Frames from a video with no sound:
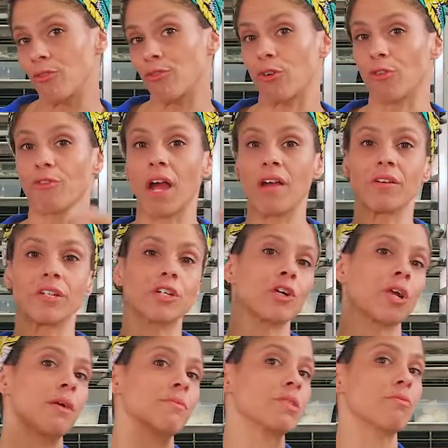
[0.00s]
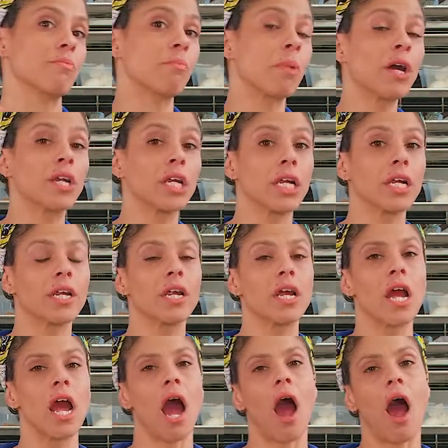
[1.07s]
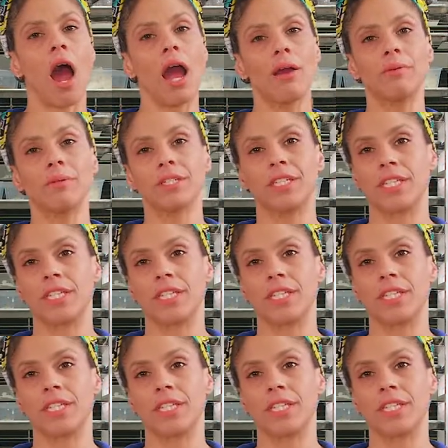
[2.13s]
for 500 grams of butter, I would